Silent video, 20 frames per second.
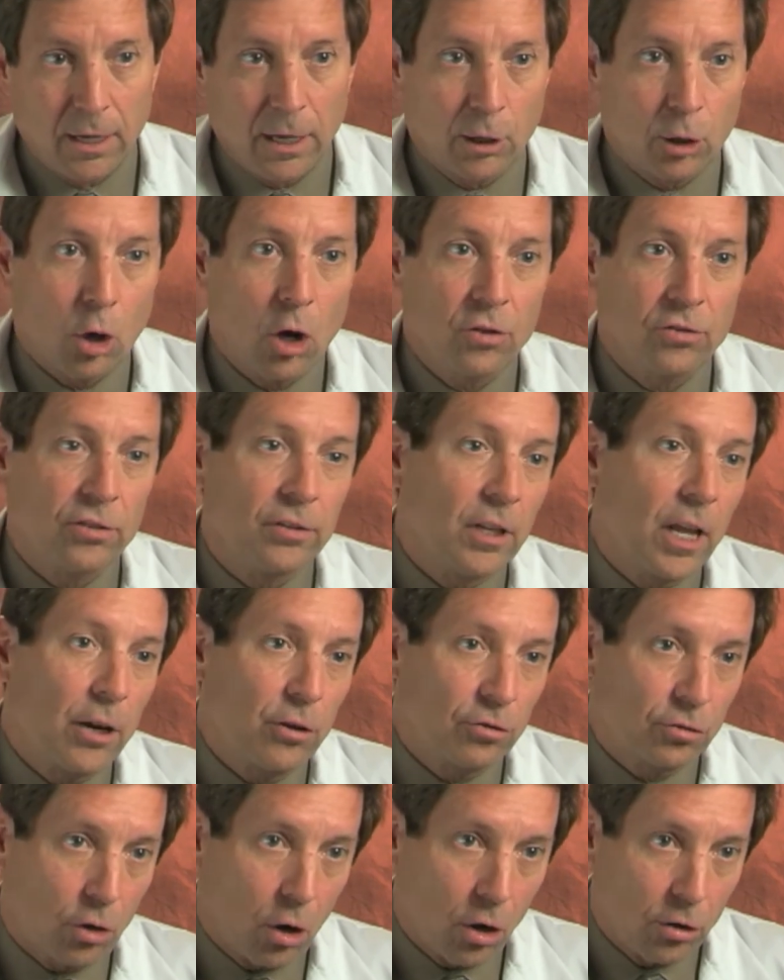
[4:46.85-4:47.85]
it causes a lot
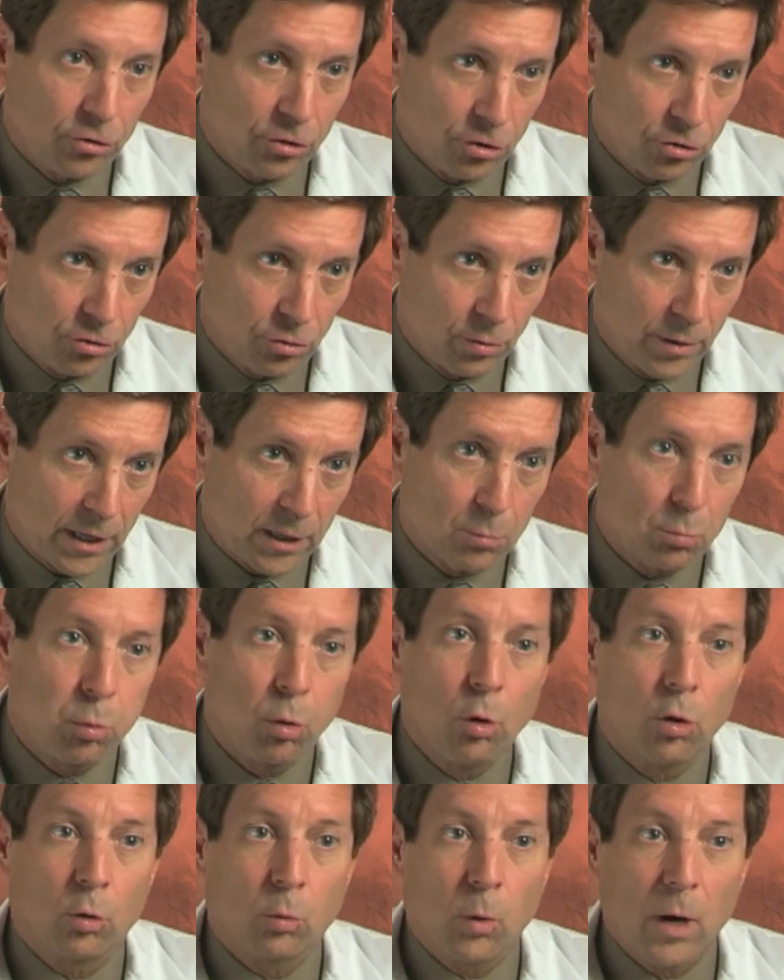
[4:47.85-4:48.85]
of scar tissue that can
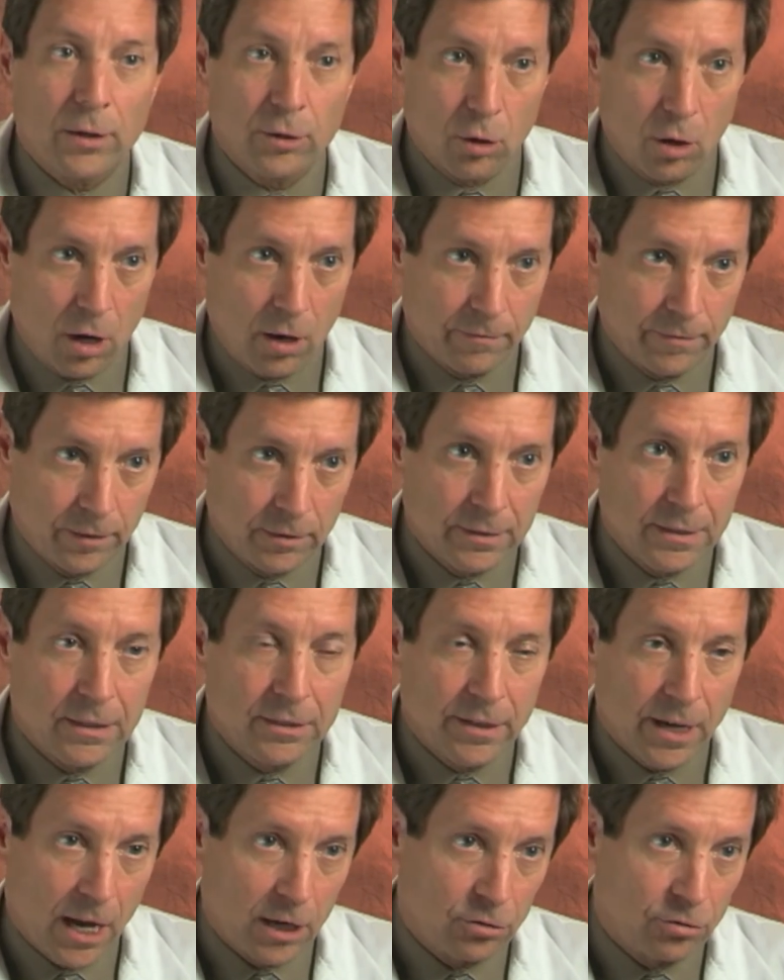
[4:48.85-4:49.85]
pull the retina off and
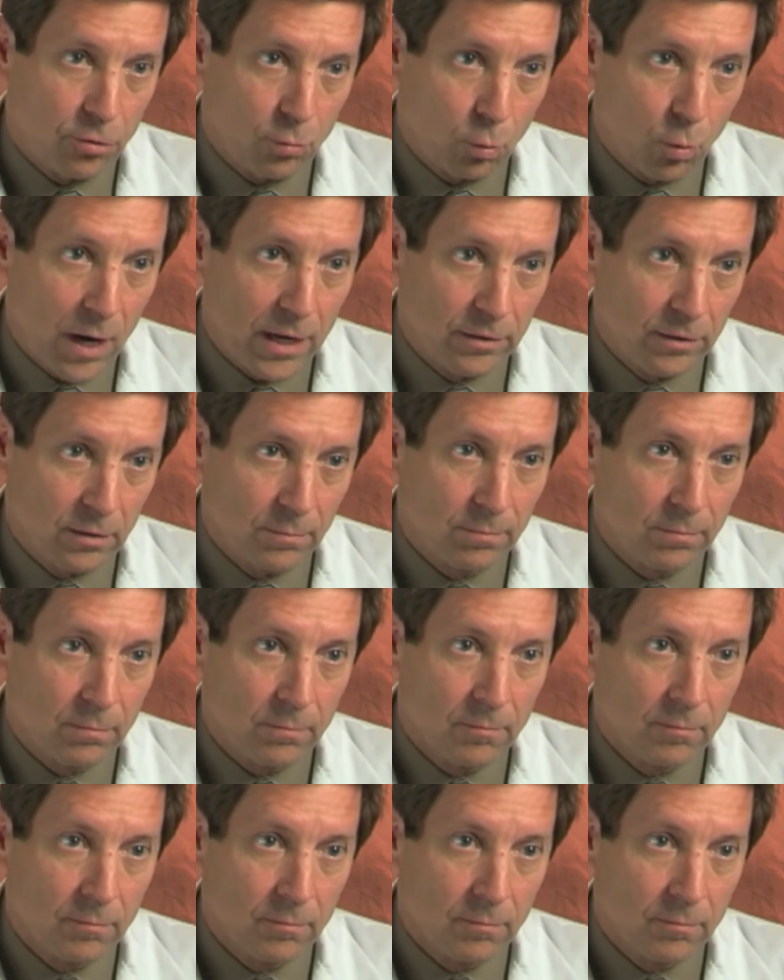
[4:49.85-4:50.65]
detach the retina.